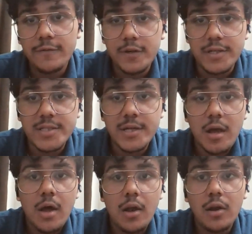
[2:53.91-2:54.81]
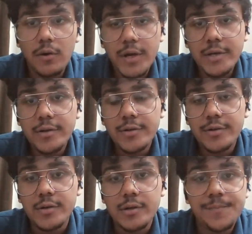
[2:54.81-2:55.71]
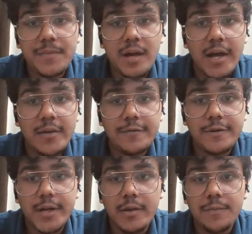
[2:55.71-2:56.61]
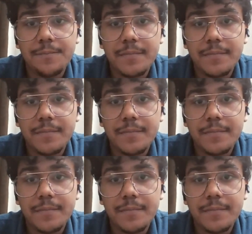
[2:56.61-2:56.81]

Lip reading: First, log into your IFTTT